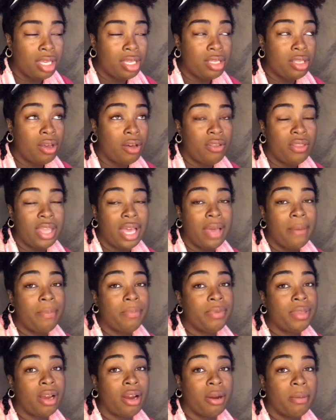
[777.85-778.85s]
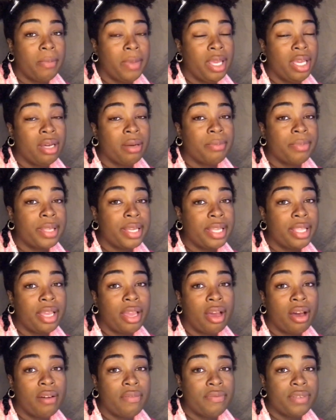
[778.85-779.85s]
So that turned me
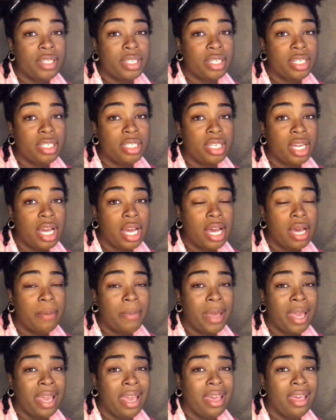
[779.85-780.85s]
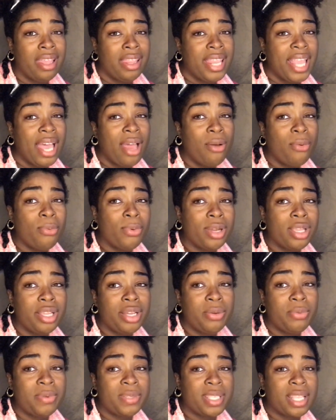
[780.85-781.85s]
completely off to the job, and that
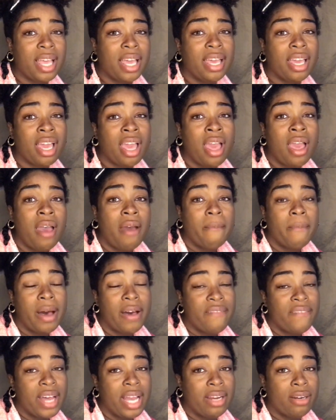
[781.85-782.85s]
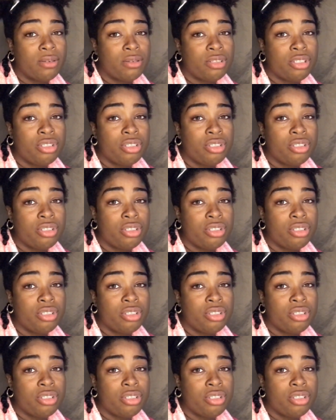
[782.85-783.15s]
really was like my final